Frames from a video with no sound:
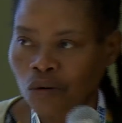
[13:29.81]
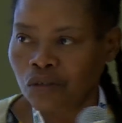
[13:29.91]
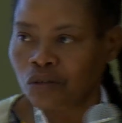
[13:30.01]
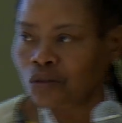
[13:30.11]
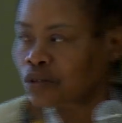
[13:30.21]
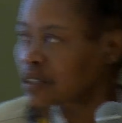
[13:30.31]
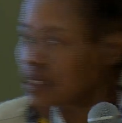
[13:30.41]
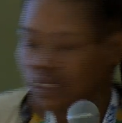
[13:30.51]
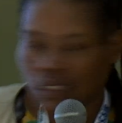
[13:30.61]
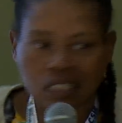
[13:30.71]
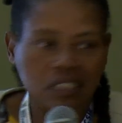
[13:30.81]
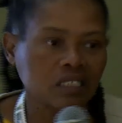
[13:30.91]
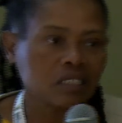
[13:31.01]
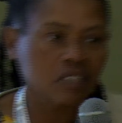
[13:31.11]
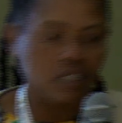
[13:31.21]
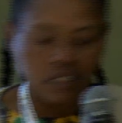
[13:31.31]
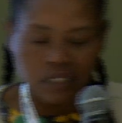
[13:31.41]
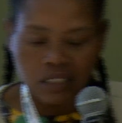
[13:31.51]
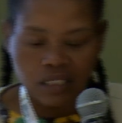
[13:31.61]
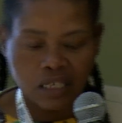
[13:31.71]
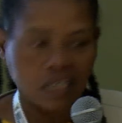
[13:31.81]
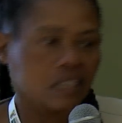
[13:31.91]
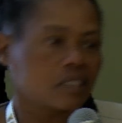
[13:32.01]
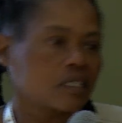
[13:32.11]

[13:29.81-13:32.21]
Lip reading: It just really just started,